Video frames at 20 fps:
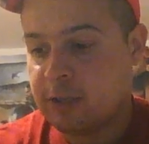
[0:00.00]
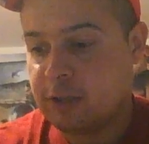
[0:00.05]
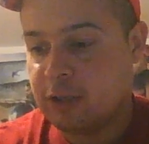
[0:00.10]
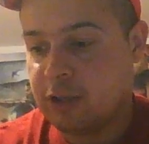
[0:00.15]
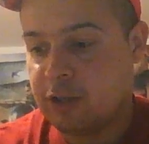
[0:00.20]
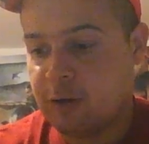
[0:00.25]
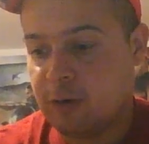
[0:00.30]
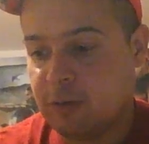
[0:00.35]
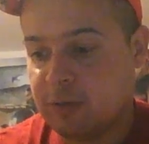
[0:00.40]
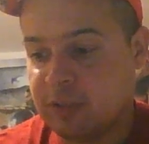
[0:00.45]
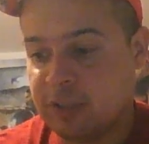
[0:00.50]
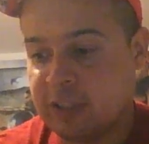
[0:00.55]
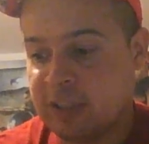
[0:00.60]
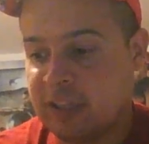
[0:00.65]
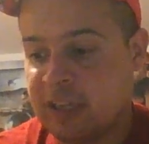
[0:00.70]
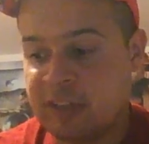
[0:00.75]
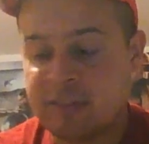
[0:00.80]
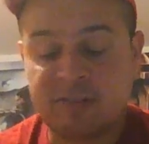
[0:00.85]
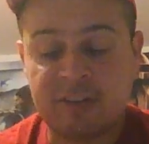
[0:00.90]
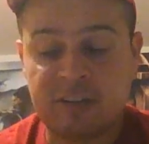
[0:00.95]
You know,
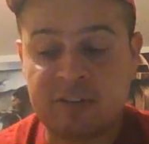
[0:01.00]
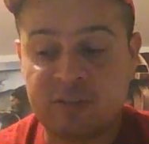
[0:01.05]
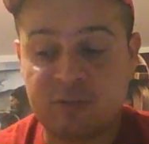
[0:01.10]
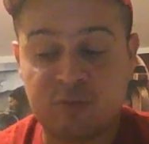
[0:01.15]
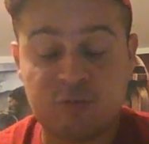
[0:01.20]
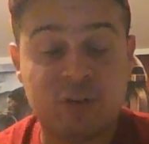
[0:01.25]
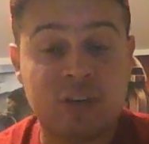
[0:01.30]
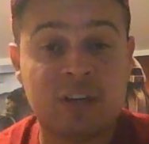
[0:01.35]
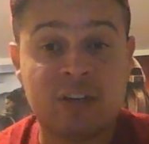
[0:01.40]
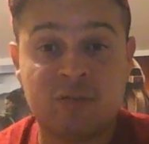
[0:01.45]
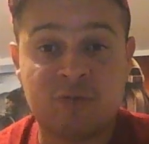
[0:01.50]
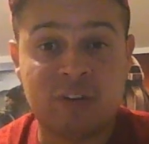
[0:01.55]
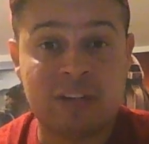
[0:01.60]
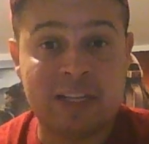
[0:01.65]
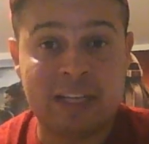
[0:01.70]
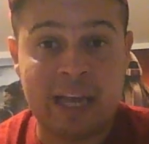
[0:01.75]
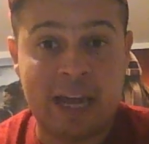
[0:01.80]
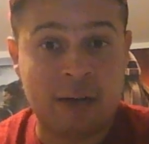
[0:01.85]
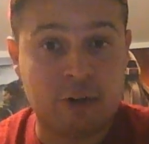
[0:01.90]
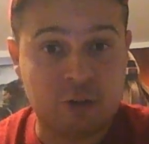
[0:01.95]
it's it's really,
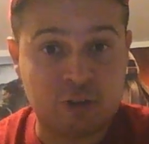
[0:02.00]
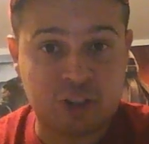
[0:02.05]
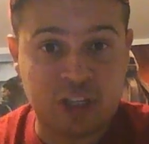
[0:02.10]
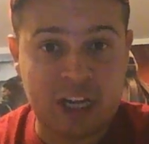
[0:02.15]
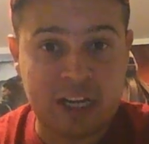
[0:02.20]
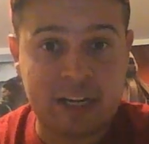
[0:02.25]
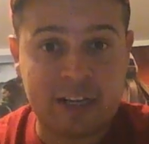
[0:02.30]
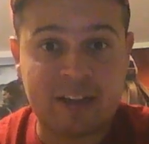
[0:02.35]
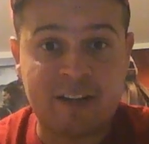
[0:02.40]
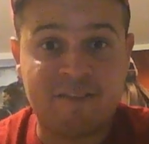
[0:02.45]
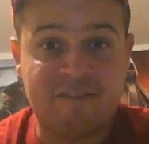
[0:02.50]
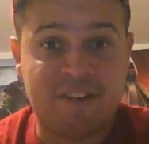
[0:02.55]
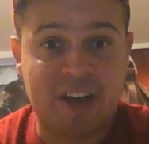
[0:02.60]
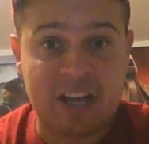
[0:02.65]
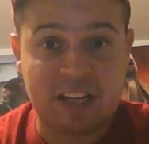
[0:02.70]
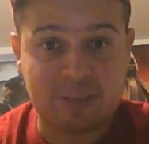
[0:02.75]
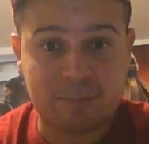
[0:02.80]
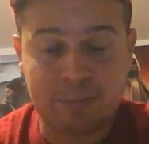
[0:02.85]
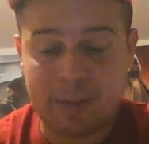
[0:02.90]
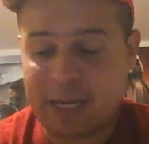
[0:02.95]
really energetic and
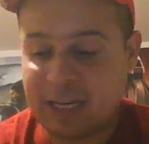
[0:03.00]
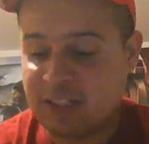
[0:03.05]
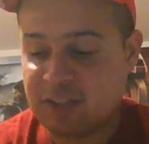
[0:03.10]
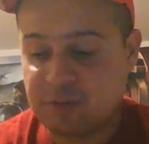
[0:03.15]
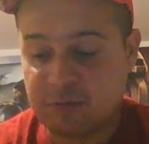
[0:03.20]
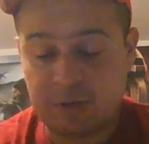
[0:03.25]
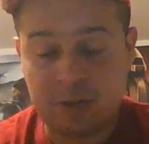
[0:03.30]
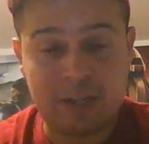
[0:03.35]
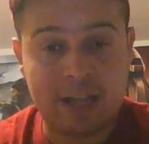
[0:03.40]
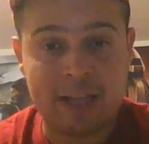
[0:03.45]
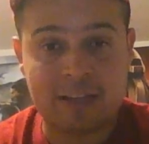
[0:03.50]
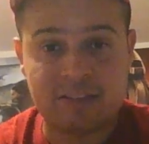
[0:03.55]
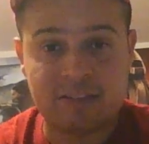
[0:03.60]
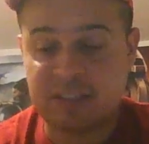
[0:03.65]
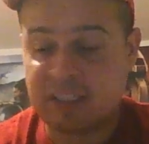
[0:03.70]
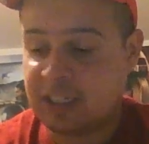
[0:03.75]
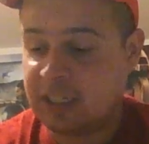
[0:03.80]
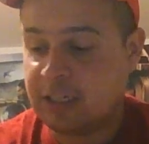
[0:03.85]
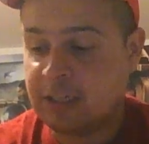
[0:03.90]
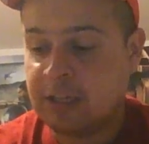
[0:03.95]
fast paced in that
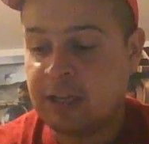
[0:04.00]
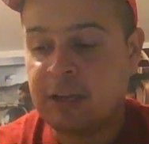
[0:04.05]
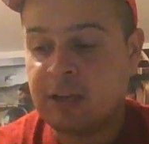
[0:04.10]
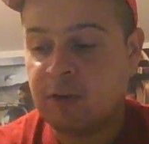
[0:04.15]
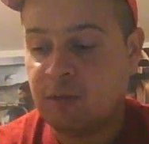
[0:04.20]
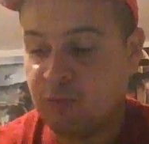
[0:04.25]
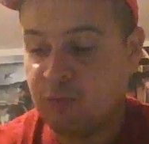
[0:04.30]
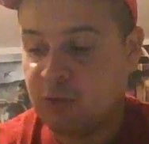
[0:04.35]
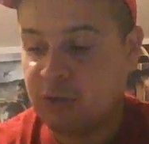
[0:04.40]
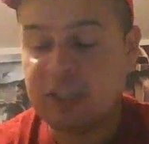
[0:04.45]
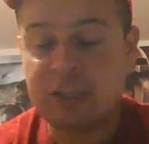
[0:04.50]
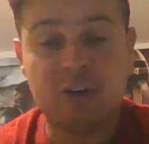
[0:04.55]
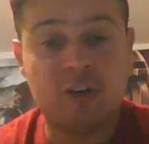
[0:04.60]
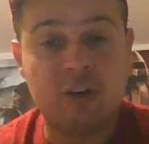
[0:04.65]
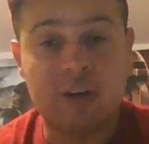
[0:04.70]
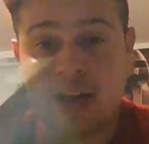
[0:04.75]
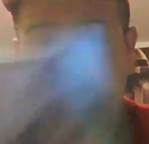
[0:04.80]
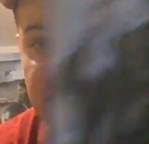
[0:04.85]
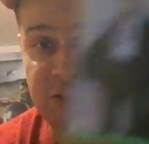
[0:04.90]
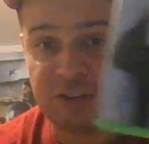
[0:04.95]
scene. Really
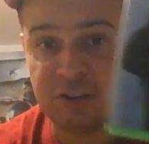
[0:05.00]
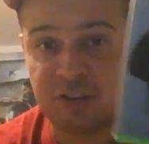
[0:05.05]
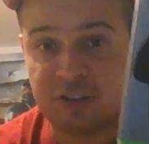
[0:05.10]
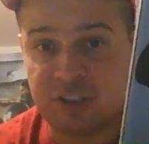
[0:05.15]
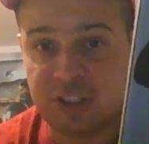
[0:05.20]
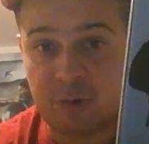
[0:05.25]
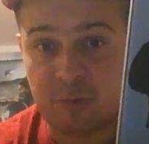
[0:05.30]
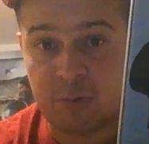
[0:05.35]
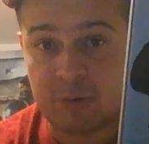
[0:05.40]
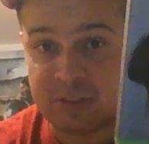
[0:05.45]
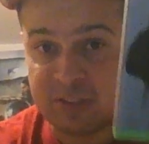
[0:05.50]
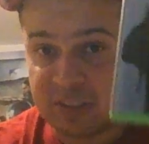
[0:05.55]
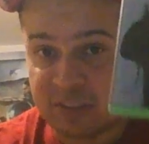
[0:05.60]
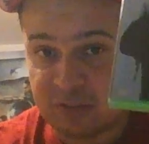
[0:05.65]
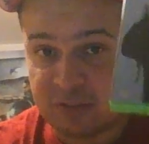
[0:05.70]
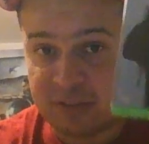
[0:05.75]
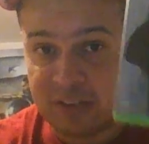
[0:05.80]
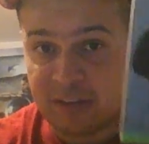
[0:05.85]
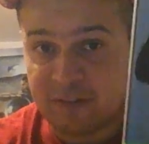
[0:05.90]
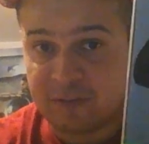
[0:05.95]
good action
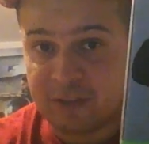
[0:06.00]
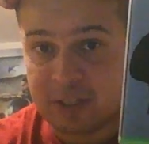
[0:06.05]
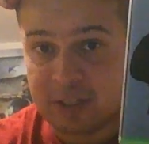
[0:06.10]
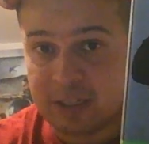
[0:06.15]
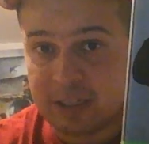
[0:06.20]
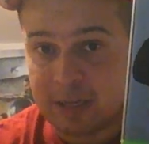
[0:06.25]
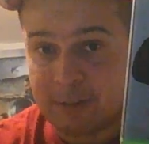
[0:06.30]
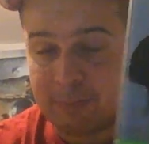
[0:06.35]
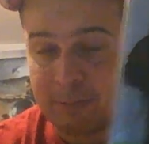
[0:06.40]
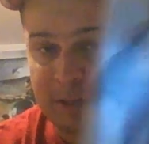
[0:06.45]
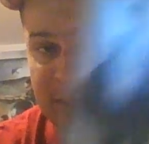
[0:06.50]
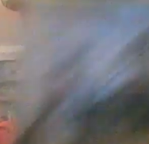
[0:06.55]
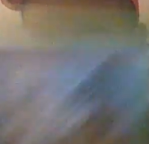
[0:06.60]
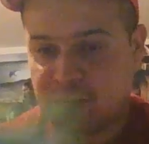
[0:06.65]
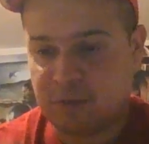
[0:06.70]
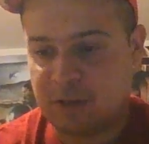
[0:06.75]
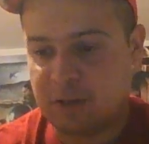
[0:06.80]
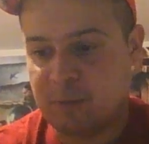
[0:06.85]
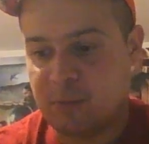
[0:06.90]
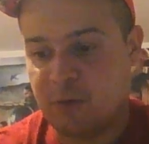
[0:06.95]
sequences. Definitely a
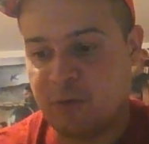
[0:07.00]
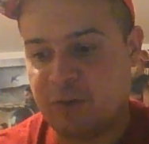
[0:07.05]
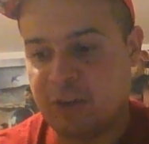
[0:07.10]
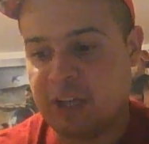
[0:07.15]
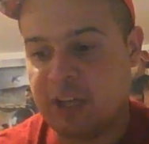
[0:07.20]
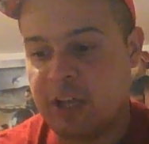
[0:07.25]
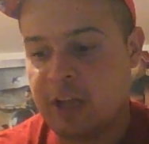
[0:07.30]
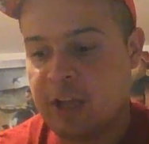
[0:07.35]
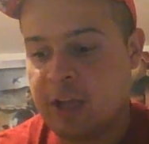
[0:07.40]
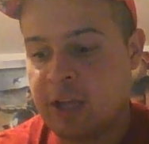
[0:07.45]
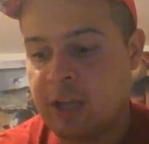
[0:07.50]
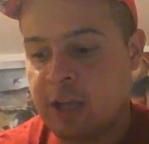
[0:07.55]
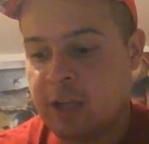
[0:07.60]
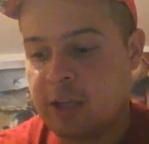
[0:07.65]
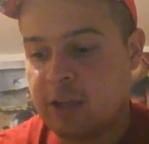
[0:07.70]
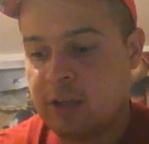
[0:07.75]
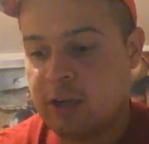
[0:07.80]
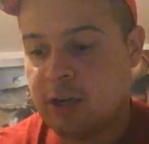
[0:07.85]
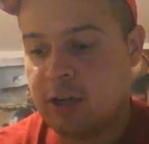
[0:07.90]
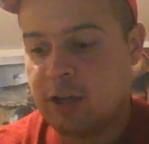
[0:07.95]
plus for the movie.
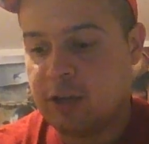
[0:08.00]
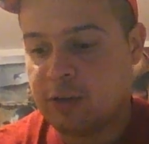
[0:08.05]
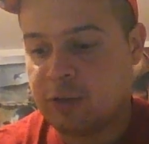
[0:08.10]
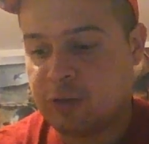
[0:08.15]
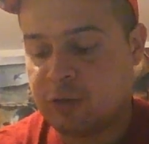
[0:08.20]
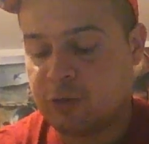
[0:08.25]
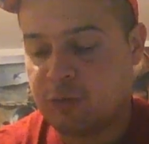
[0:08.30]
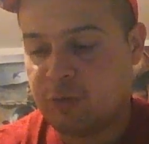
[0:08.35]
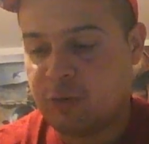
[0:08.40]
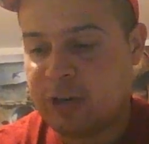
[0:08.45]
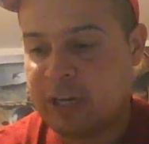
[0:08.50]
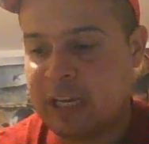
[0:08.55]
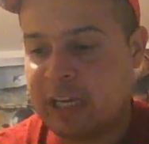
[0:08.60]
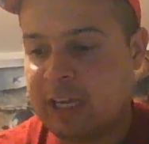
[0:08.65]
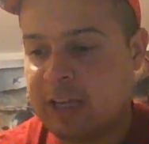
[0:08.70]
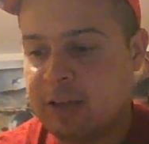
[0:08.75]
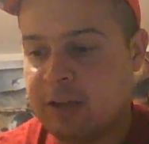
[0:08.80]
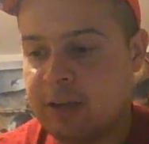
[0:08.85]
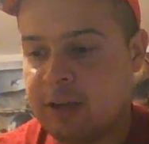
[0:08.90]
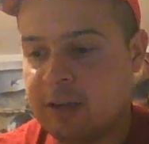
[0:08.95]
Uh,
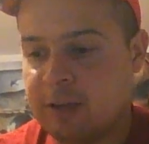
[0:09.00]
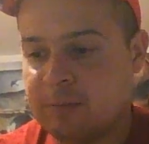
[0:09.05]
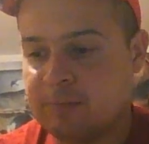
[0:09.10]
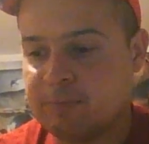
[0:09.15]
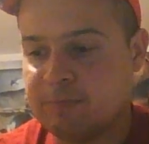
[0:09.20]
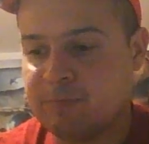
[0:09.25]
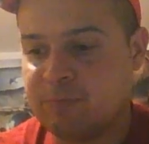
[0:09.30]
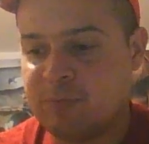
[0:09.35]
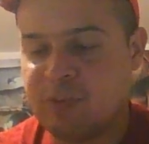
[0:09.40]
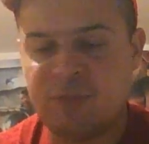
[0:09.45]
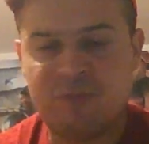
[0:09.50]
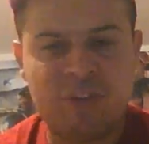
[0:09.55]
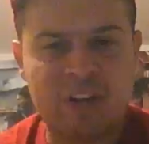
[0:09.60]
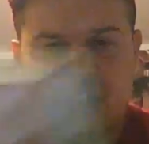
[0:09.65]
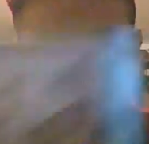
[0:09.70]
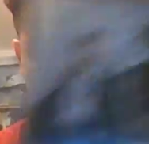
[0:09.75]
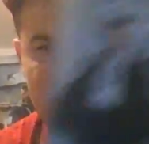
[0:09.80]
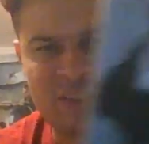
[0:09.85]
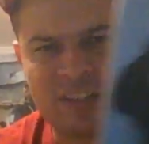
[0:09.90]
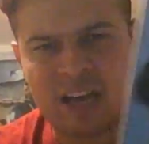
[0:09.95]
three, um, the
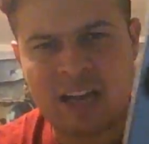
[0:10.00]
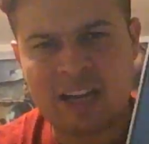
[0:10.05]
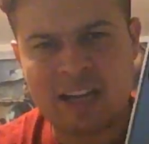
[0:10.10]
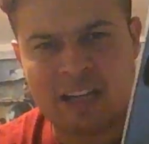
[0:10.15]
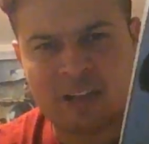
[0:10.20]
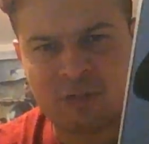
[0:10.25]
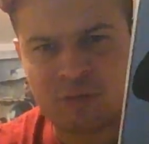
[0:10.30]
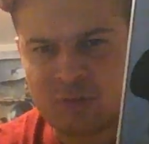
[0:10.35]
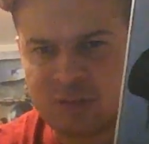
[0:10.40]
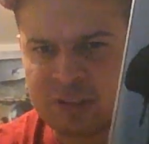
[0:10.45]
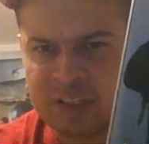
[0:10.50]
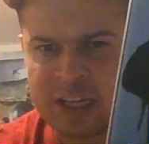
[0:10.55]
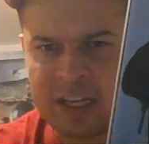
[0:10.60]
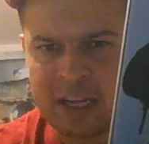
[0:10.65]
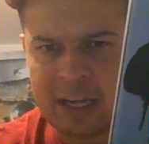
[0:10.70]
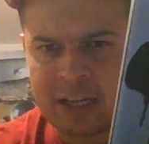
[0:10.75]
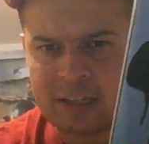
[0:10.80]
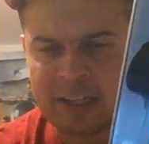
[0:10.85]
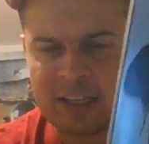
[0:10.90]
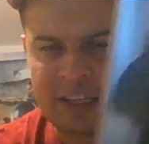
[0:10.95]
villain is kind of
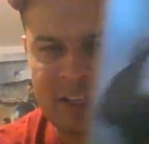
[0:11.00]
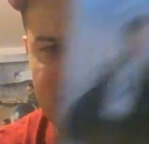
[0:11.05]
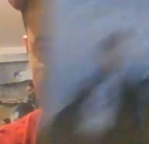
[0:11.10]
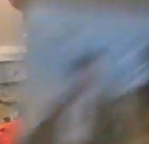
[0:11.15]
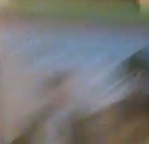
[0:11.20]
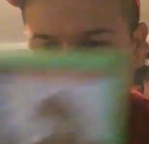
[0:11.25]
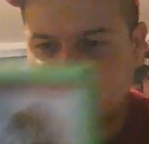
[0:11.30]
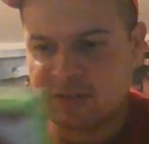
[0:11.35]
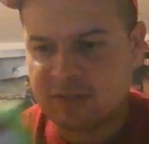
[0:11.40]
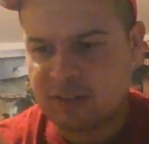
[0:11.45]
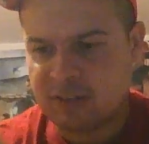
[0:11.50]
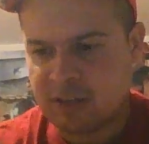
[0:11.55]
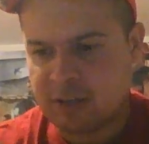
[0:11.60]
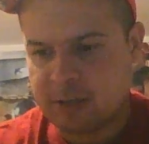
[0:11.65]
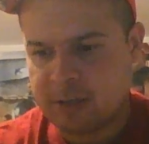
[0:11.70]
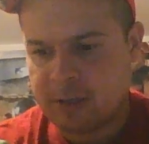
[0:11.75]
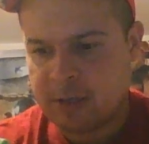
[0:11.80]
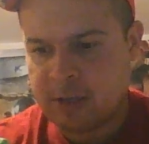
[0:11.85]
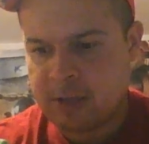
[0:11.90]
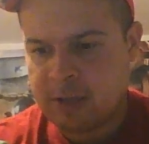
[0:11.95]
interesting. I think he's he's
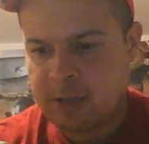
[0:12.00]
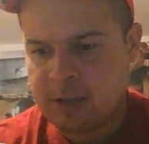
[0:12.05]
uh